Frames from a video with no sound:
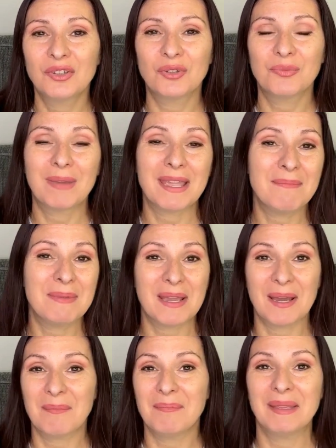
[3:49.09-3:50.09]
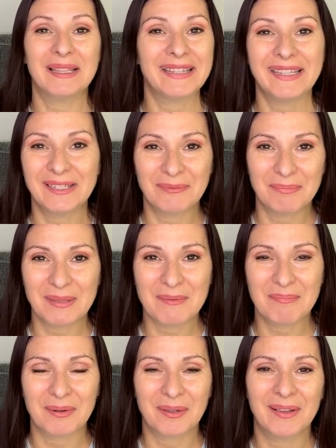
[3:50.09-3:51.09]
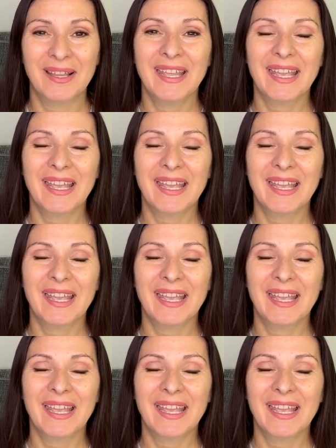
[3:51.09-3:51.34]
to maybe 1 million people,